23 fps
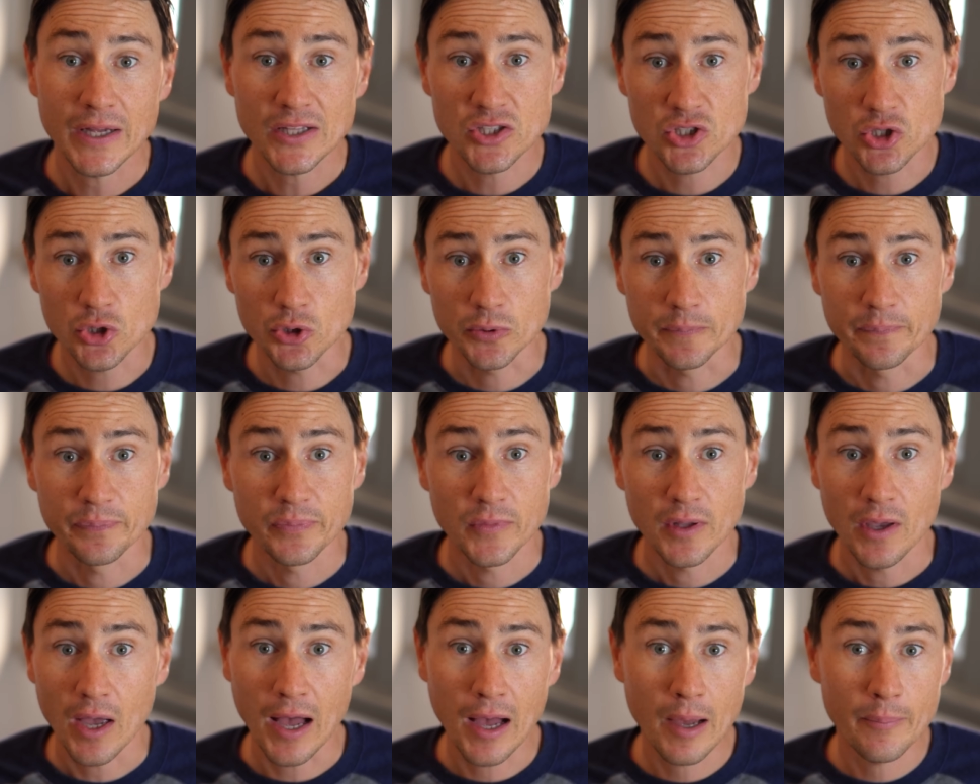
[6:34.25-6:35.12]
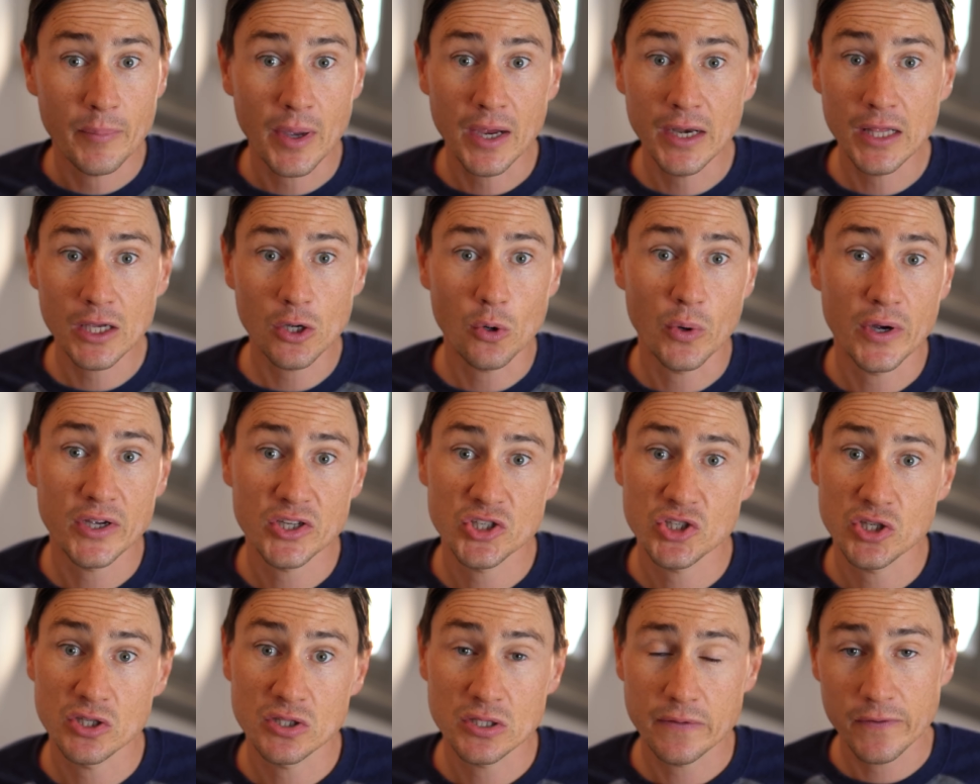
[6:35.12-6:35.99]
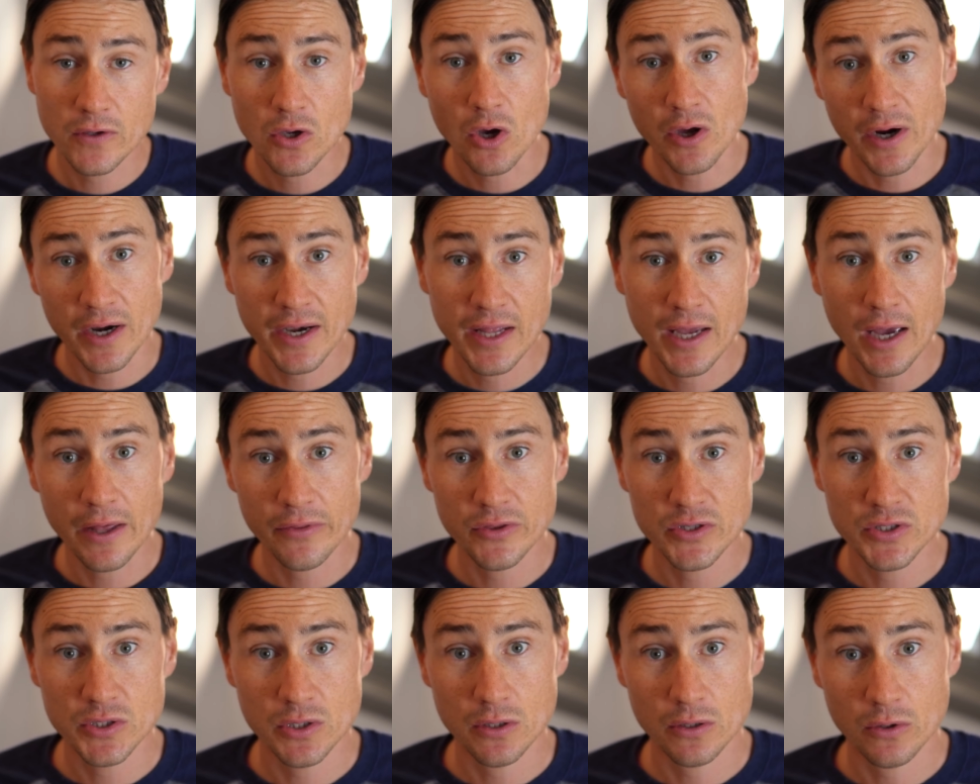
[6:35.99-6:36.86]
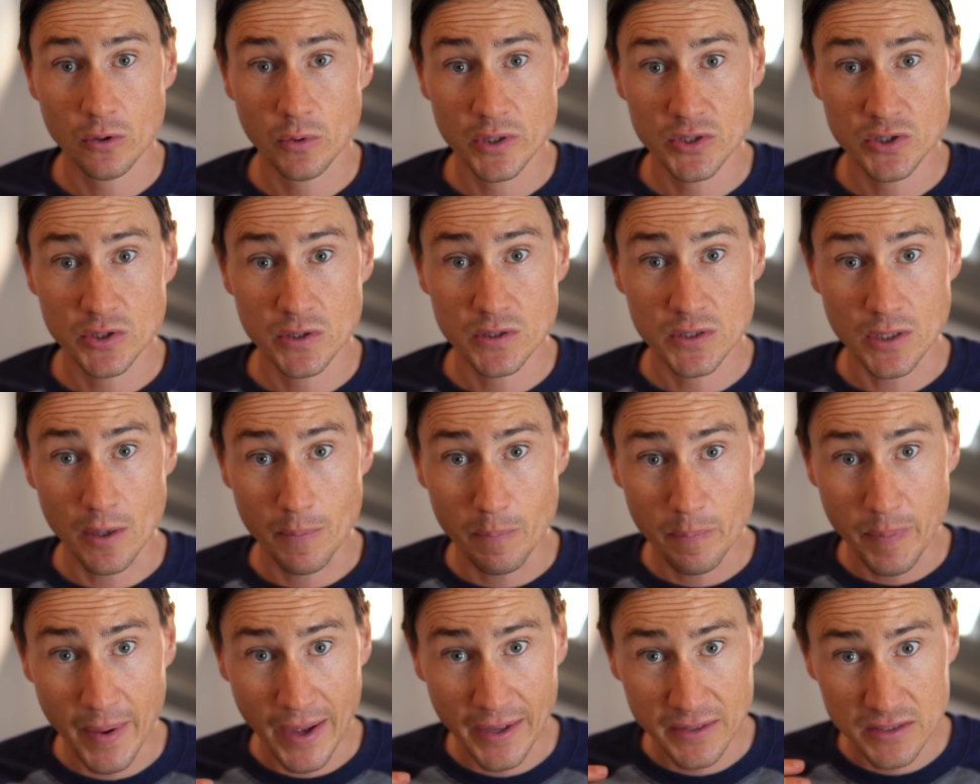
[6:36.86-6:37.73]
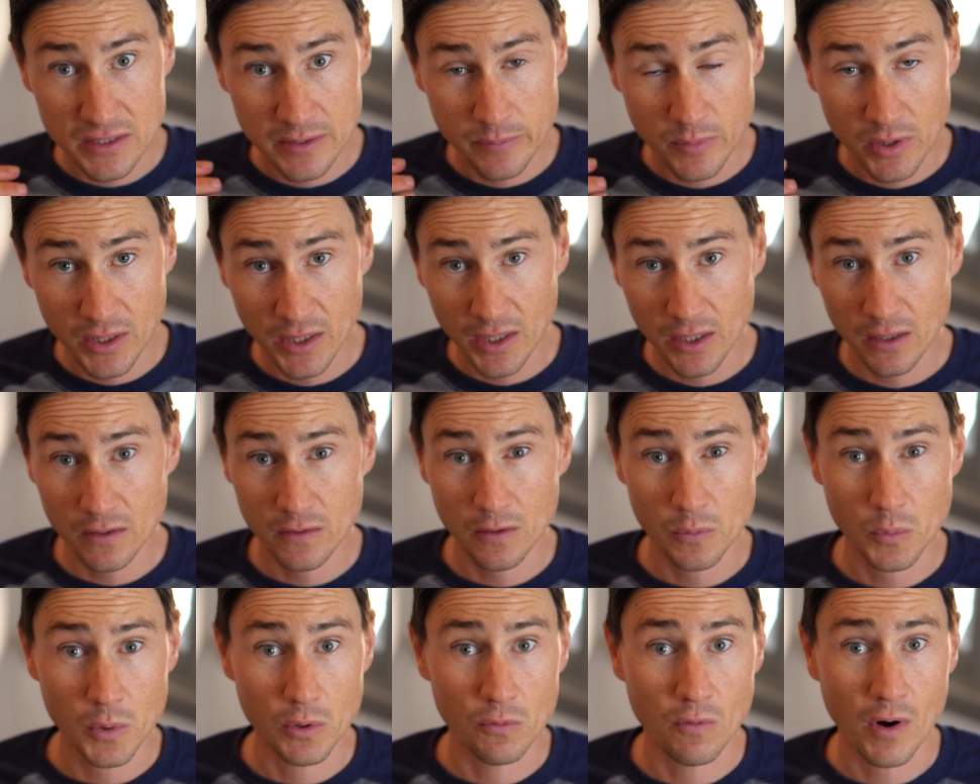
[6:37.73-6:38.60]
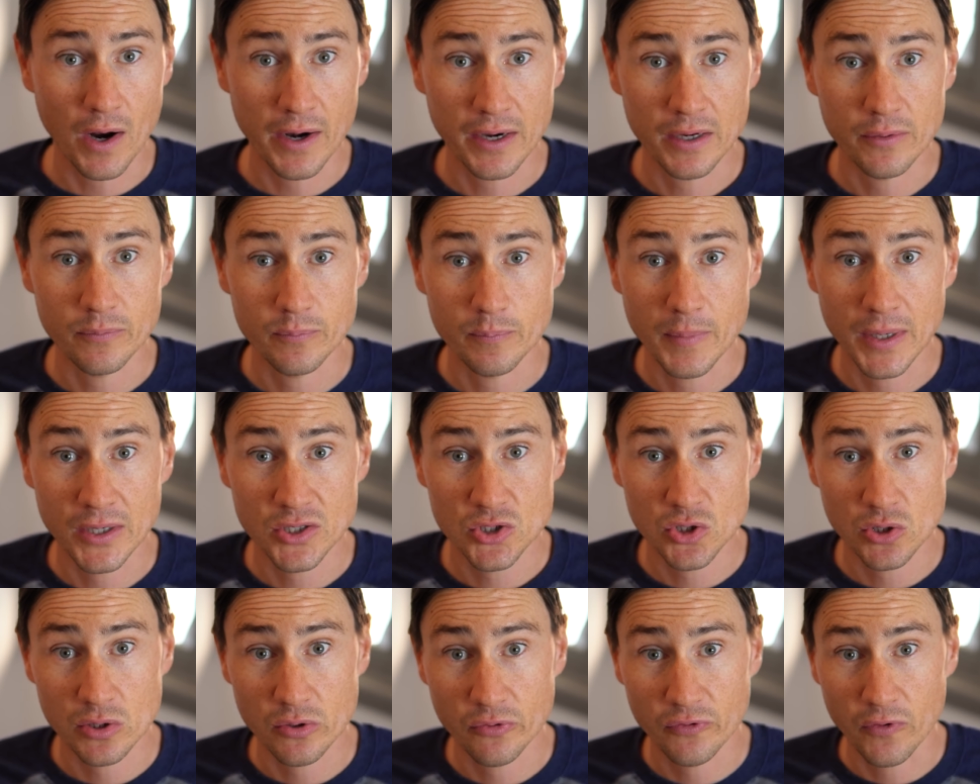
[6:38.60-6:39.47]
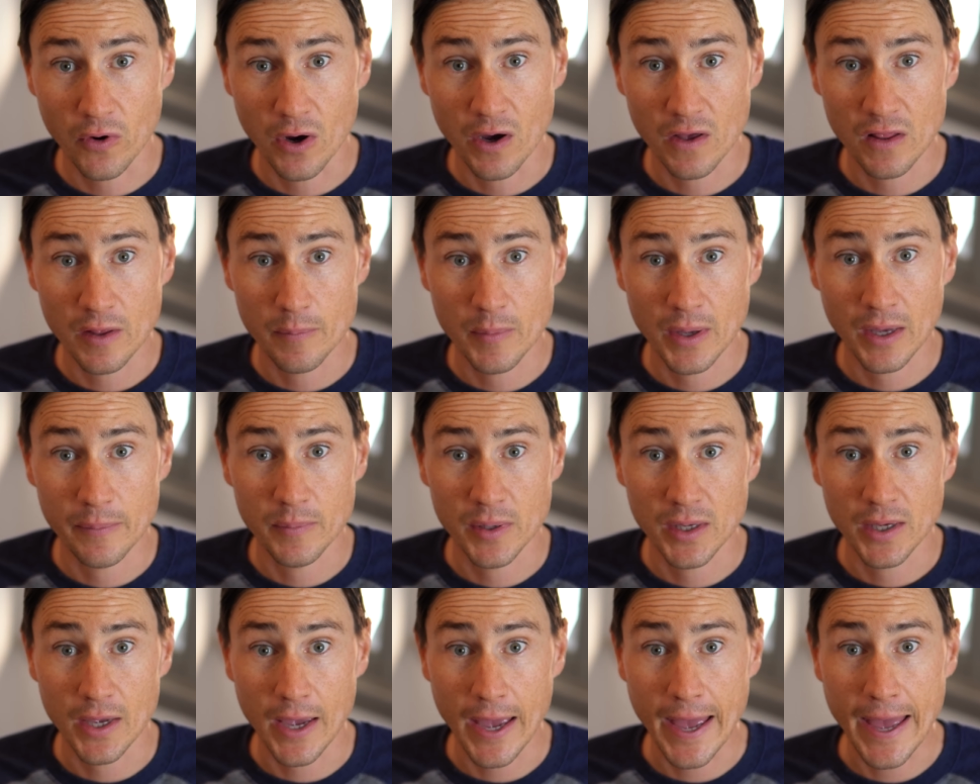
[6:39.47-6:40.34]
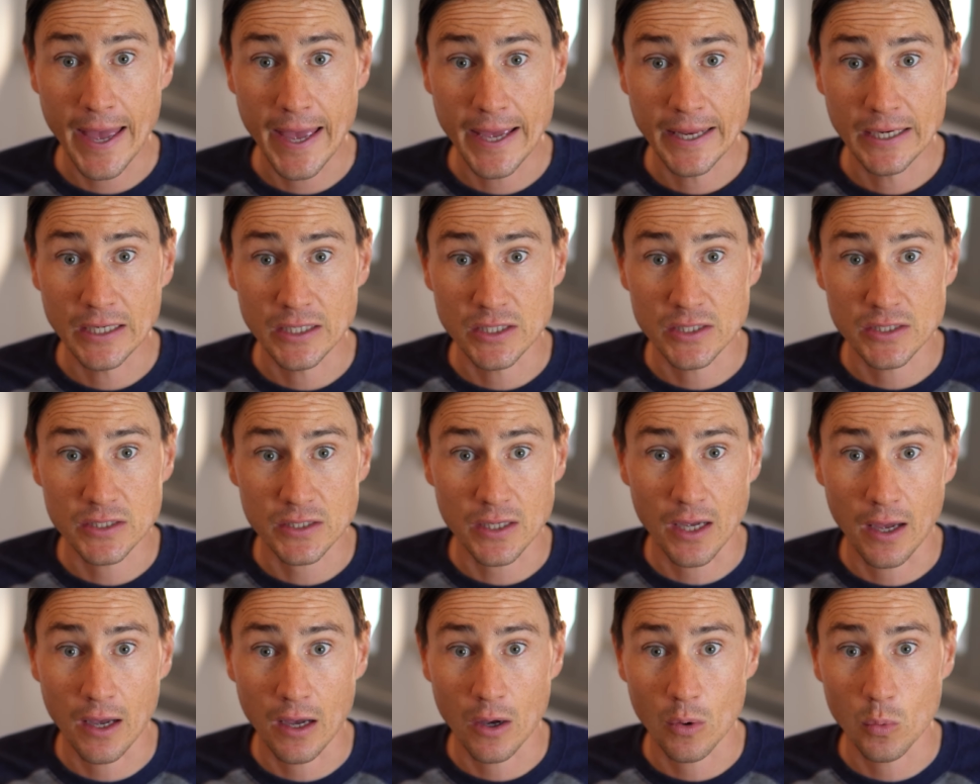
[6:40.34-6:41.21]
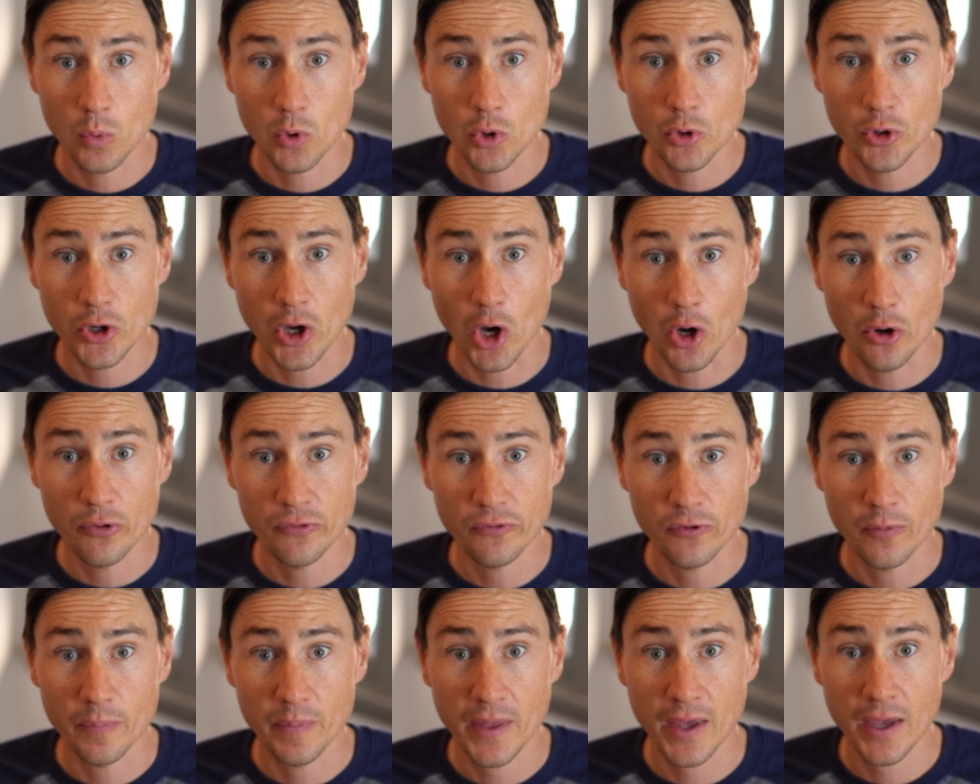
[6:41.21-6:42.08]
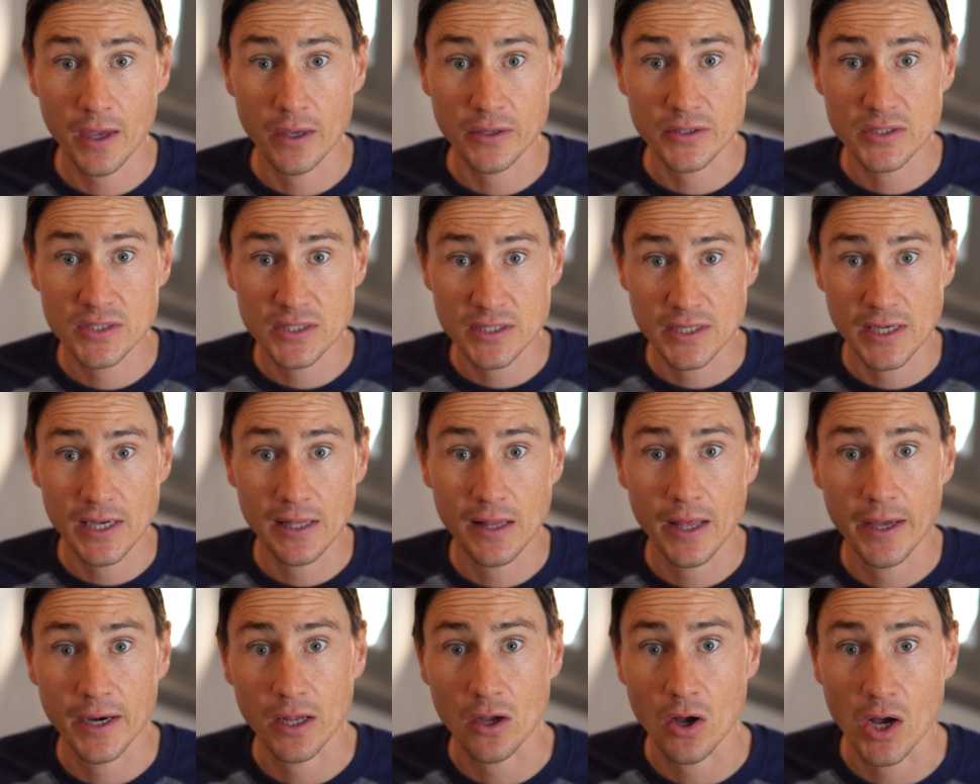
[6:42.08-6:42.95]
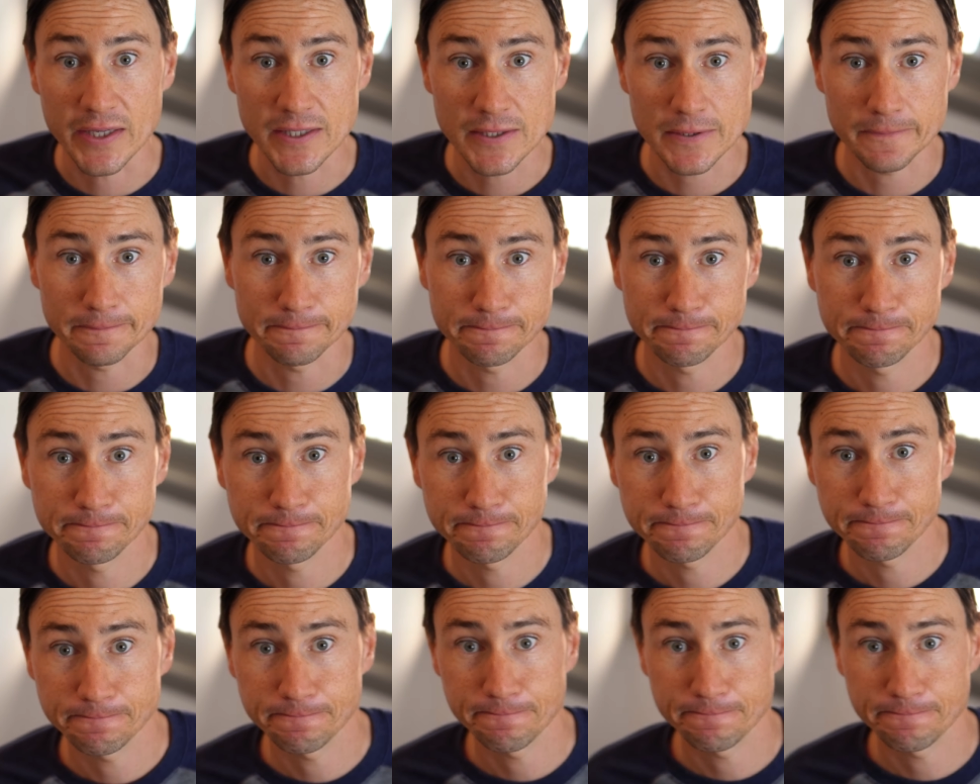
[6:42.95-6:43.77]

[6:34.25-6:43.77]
That's good. Um, any questions? If you've got any other sort of questions about some of the kit that we're running, make sure you fire them at me and uh, we'll go from there. See you later, guys.